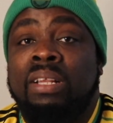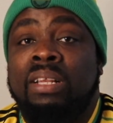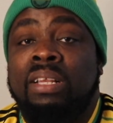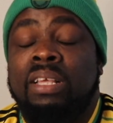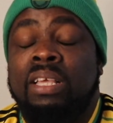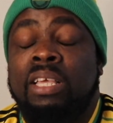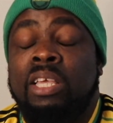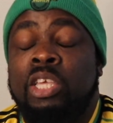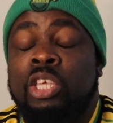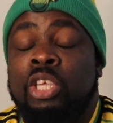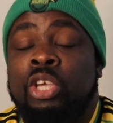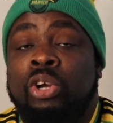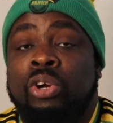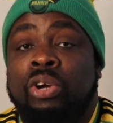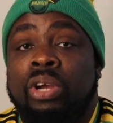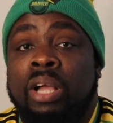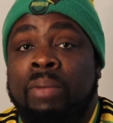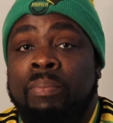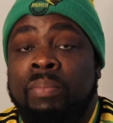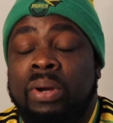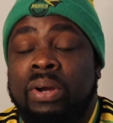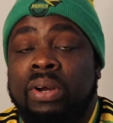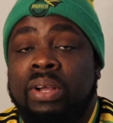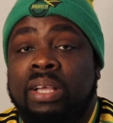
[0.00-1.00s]
your
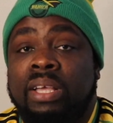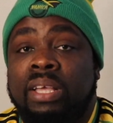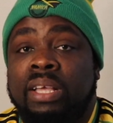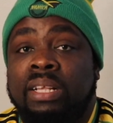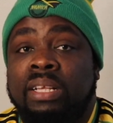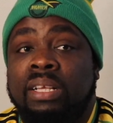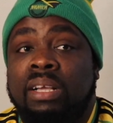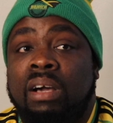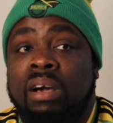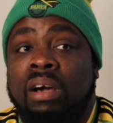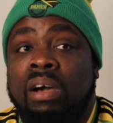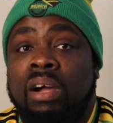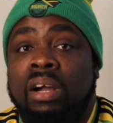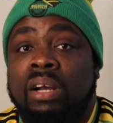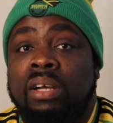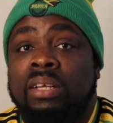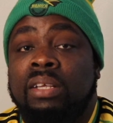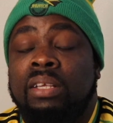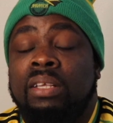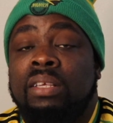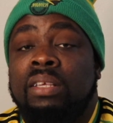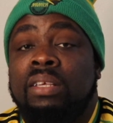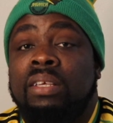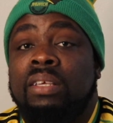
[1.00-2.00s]
American card
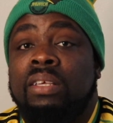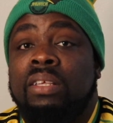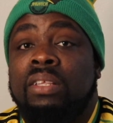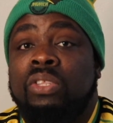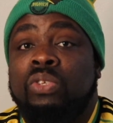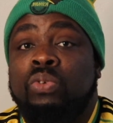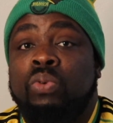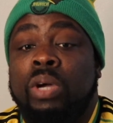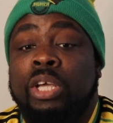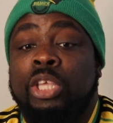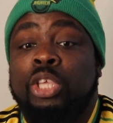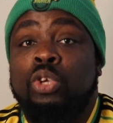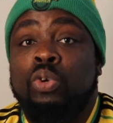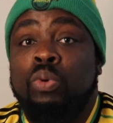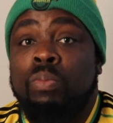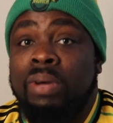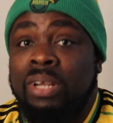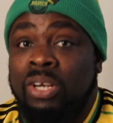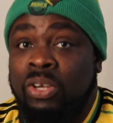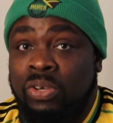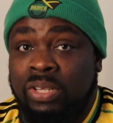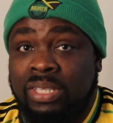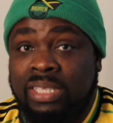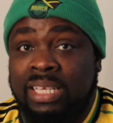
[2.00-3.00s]
to a Cuban
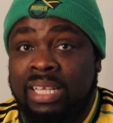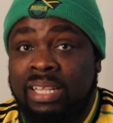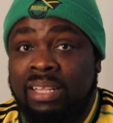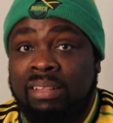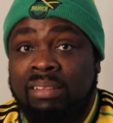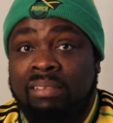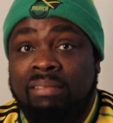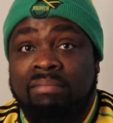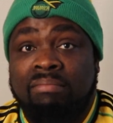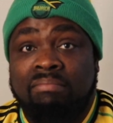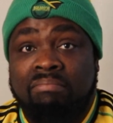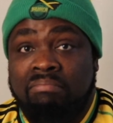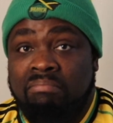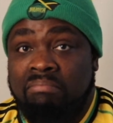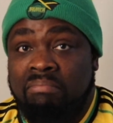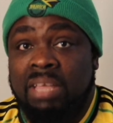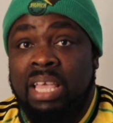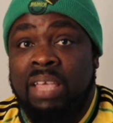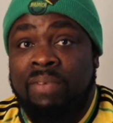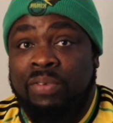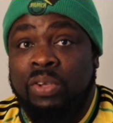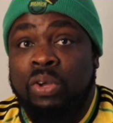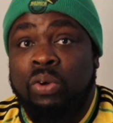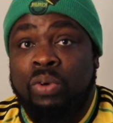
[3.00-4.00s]
hotel
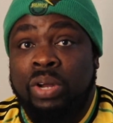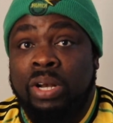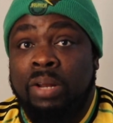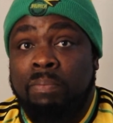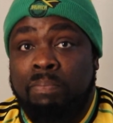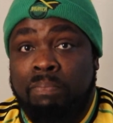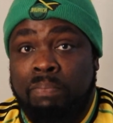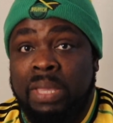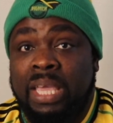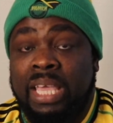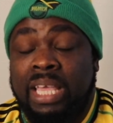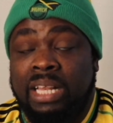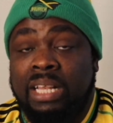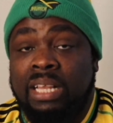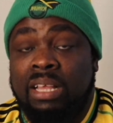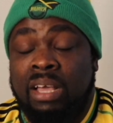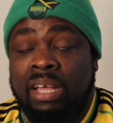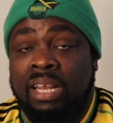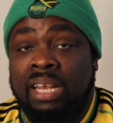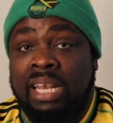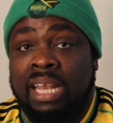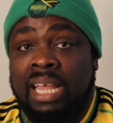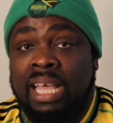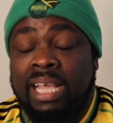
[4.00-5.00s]
if you're going to pay it
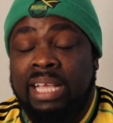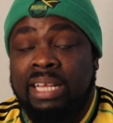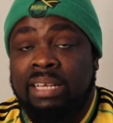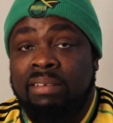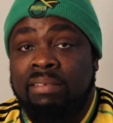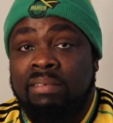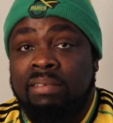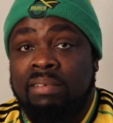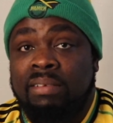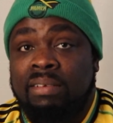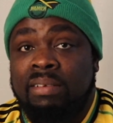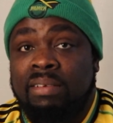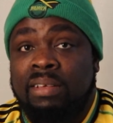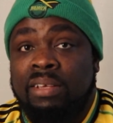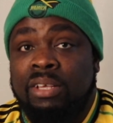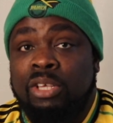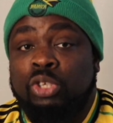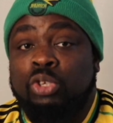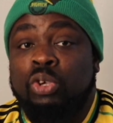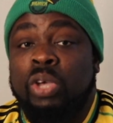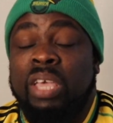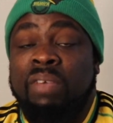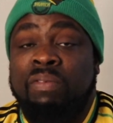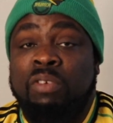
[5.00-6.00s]
online.
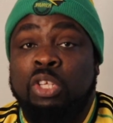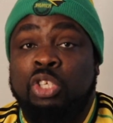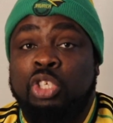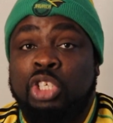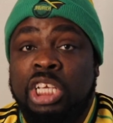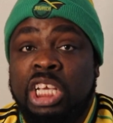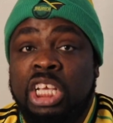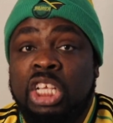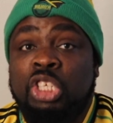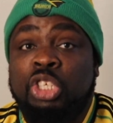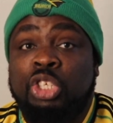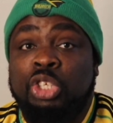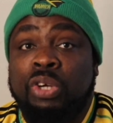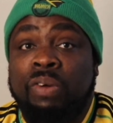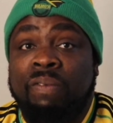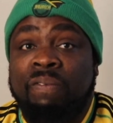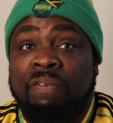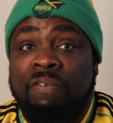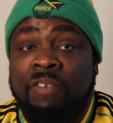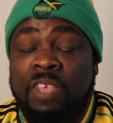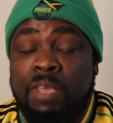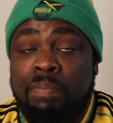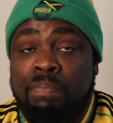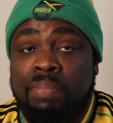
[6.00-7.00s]
So if you change your
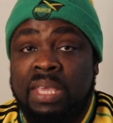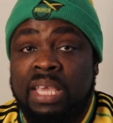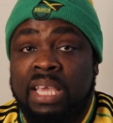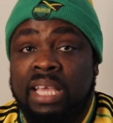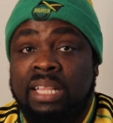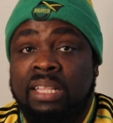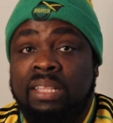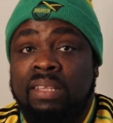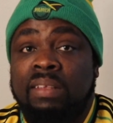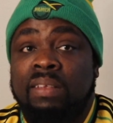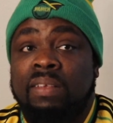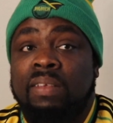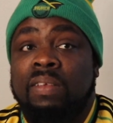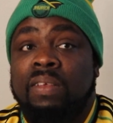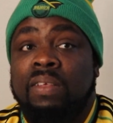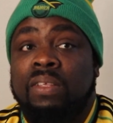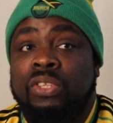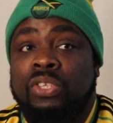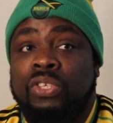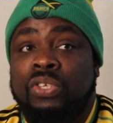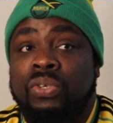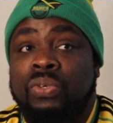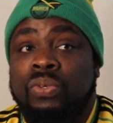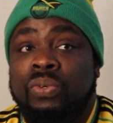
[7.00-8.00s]
VPN
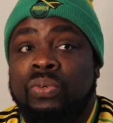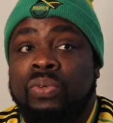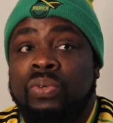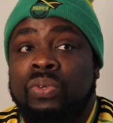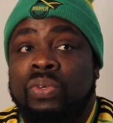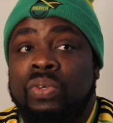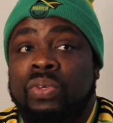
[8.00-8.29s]
to